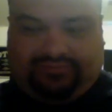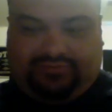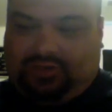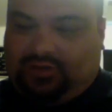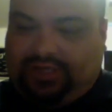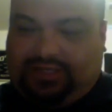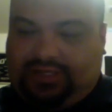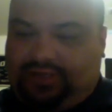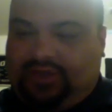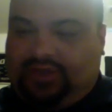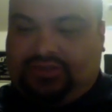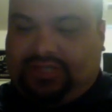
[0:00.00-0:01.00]
okay,
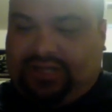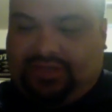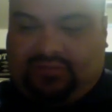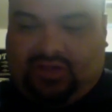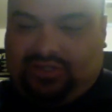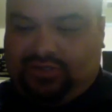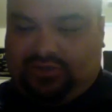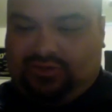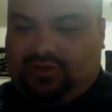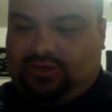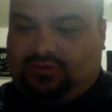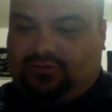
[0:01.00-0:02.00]
the other side of the ball
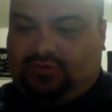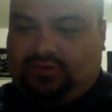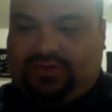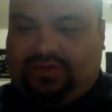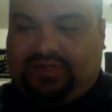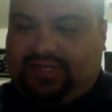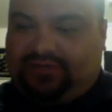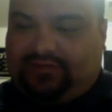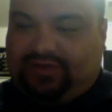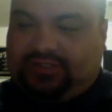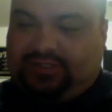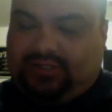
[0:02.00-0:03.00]
too. What about the
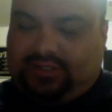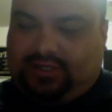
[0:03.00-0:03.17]
defense?